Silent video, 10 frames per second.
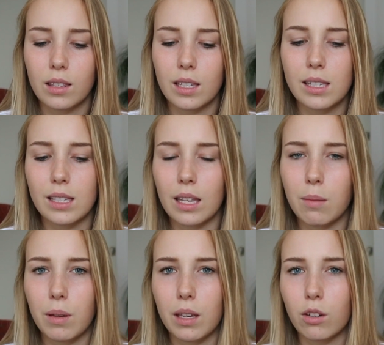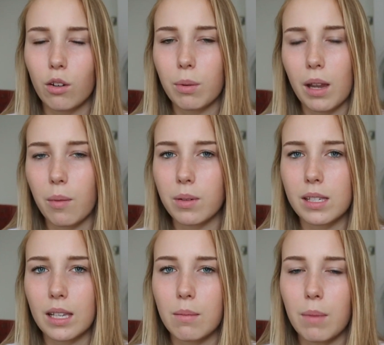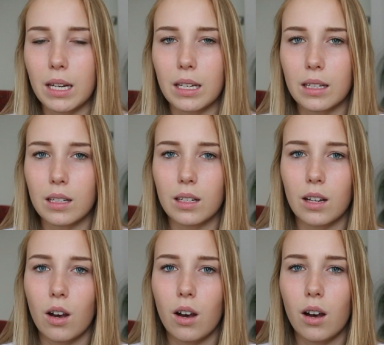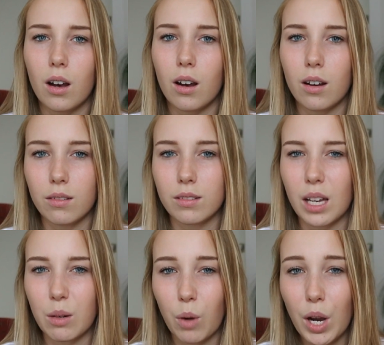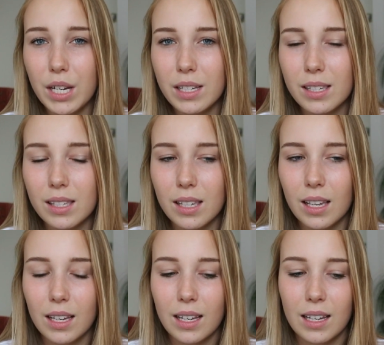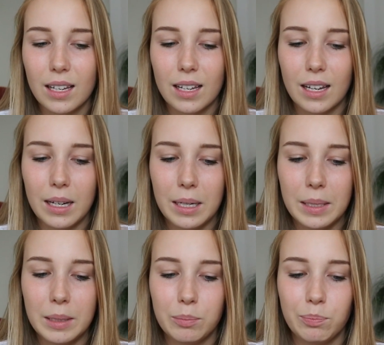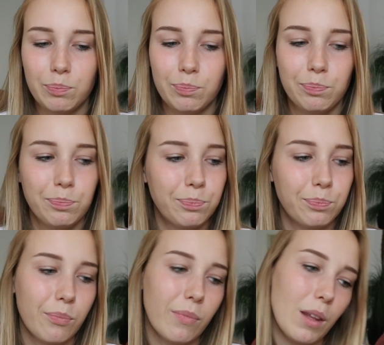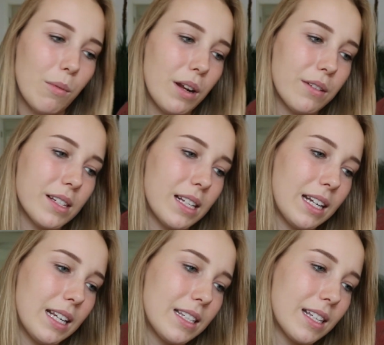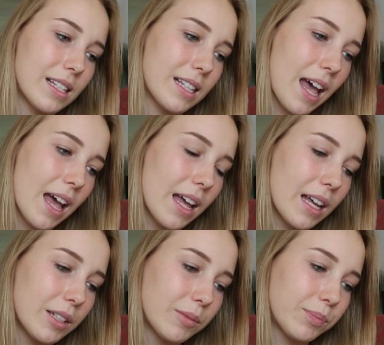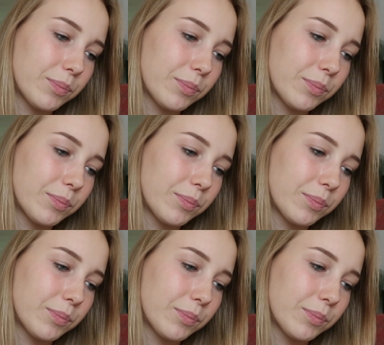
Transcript: the sleeping, not being able to sleep made it a whole ton worse. What else did I need to say?